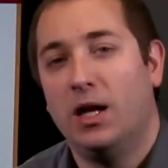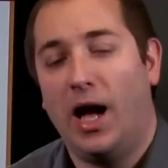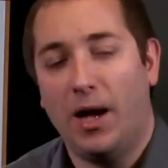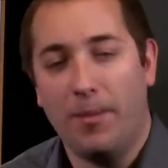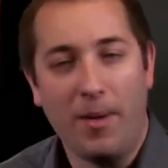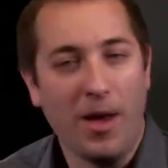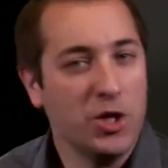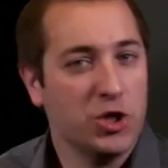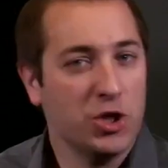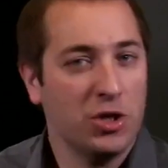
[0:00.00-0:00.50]

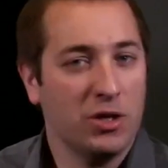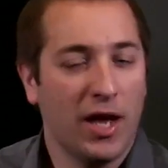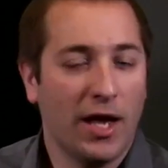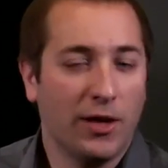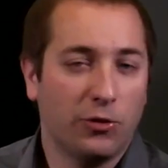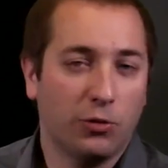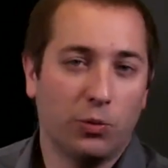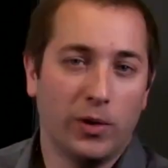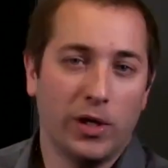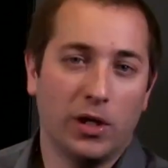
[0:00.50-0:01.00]
I mentioned
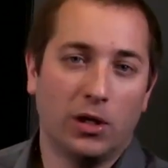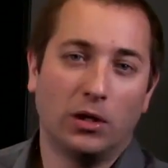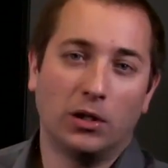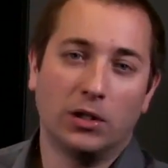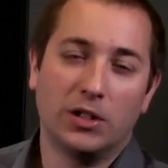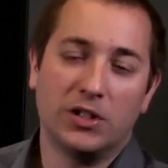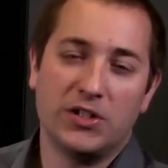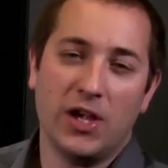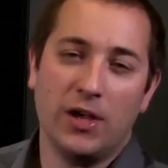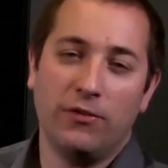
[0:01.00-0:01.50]
that we
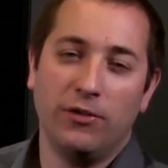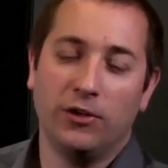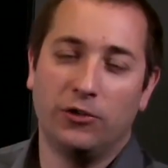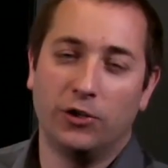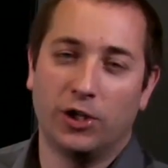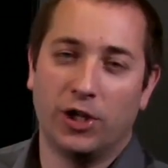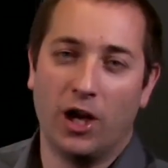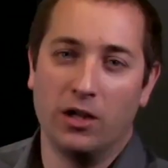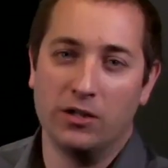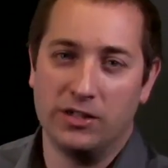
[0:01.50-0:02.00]
are saving
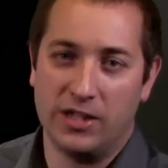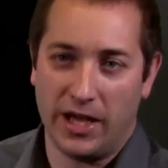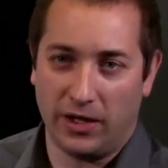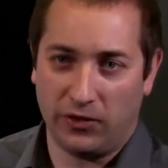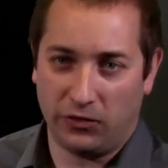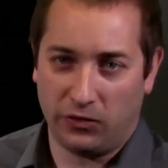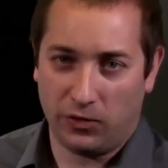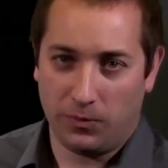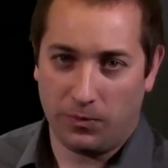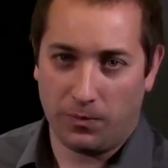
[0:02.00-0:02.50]
the
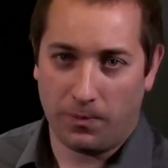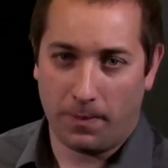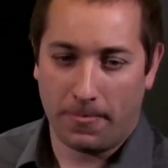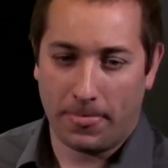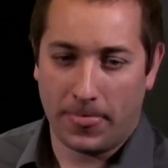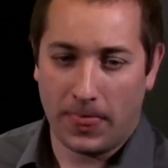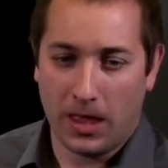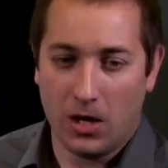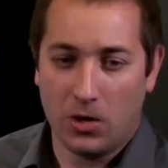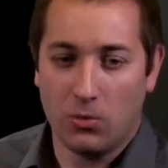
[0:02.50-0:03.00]
context.
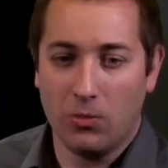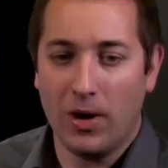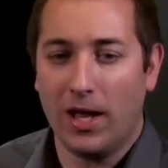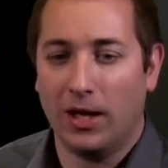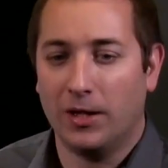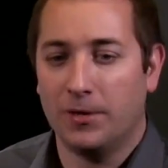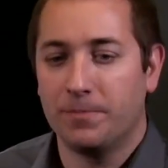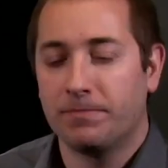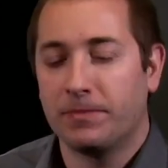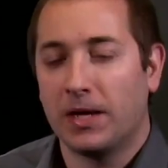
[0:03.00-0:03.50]

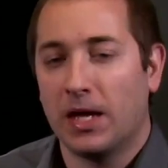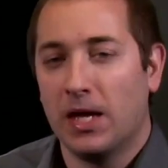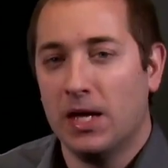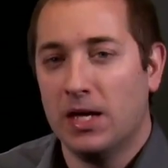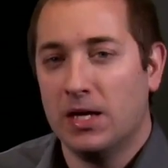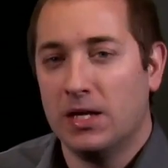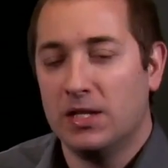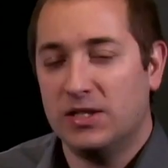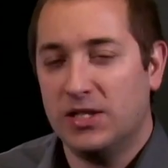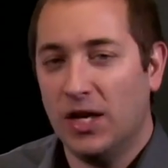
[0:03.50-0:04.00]
Well,
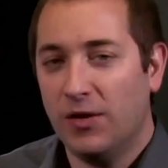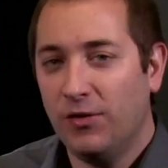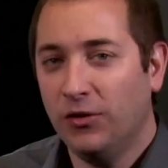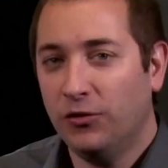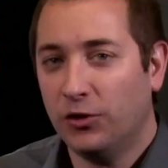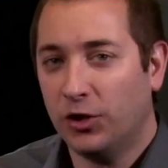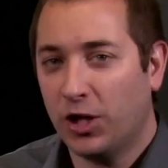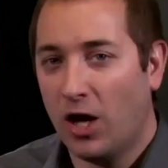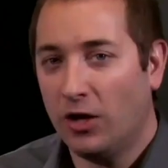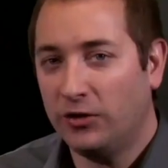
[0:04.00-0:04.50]

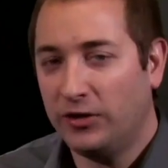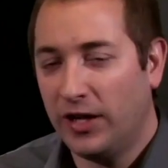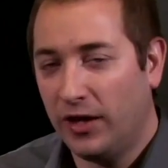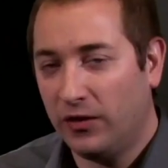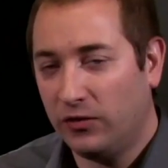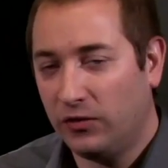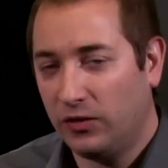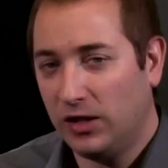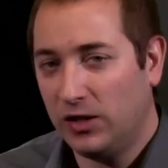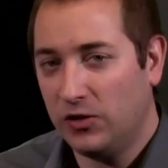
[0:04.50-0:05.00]
saving the
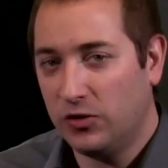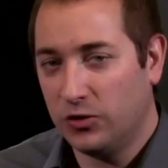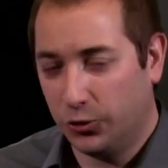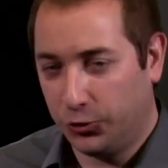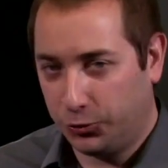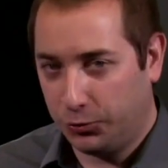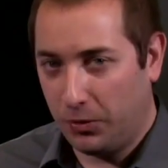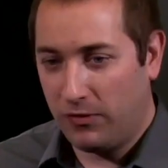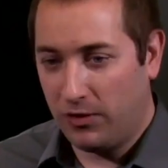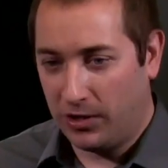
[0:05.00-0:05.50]
context is no
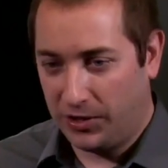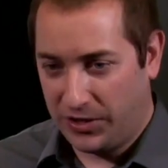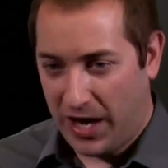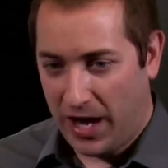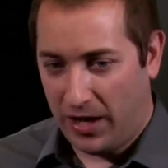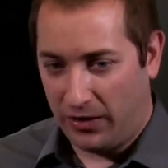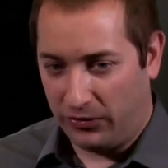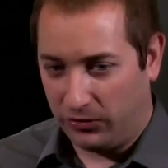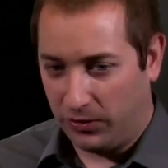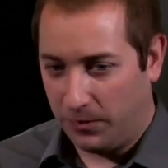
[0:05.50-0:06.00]
trivial
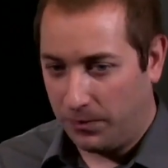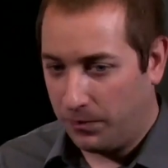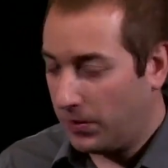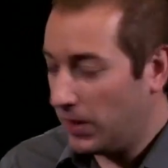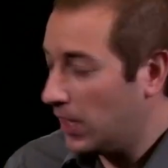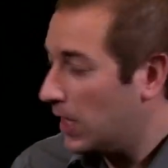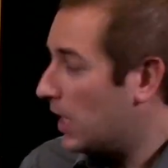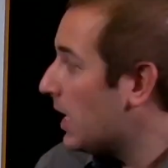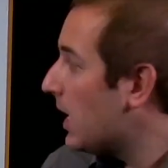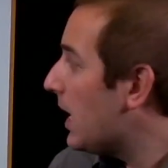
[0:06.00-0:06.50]
task.
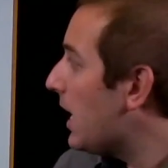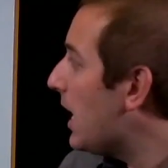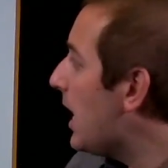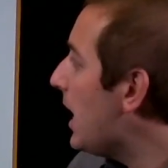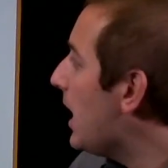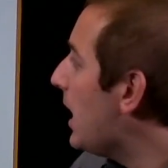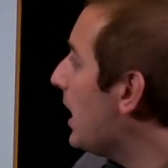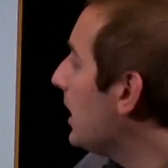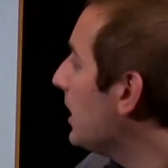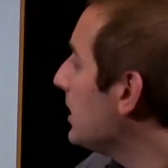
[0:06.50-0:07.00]

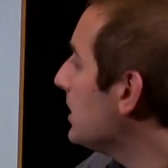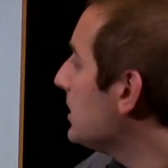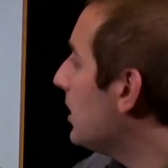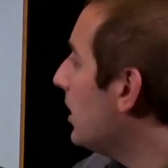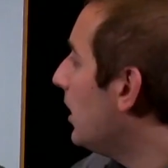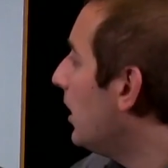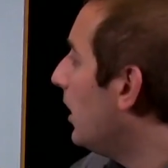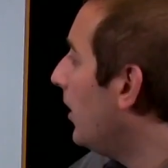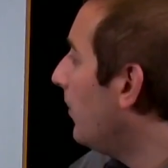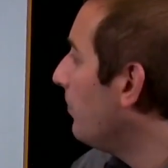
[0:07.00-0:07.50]
And
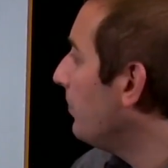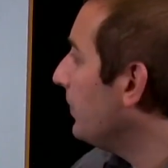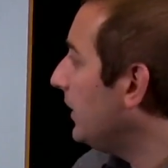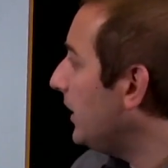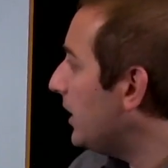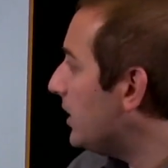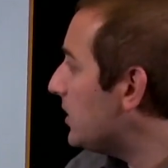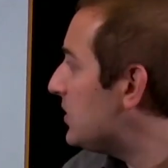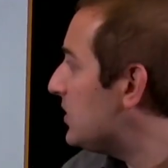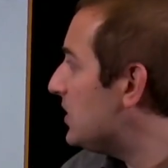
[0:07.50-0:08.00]

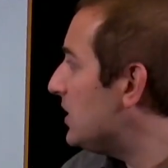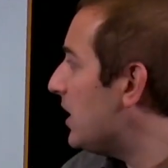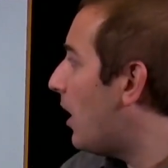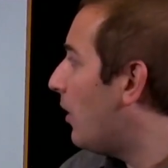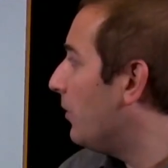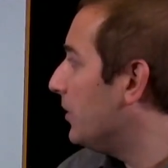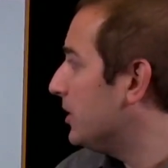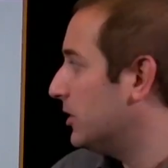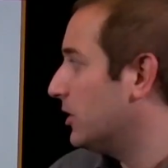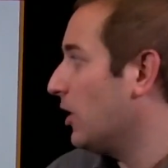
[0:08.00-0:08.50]
let us see
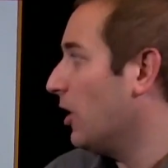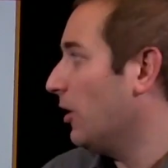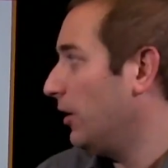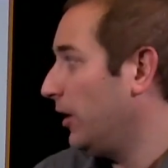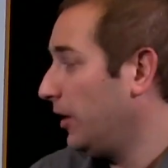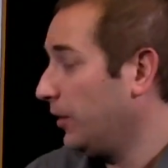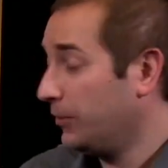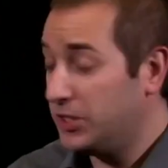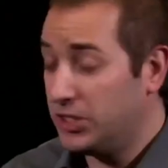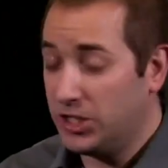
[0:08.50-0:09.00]
how it's
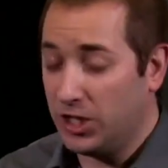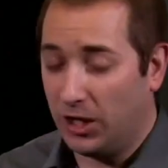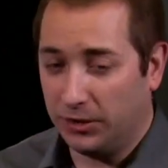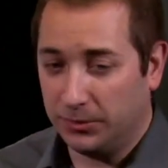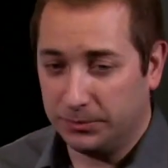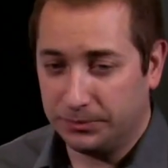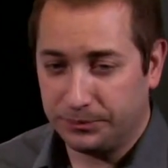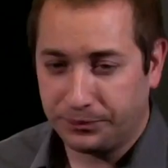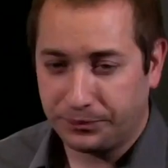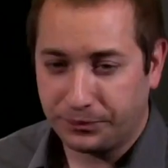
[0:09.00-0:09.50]
done.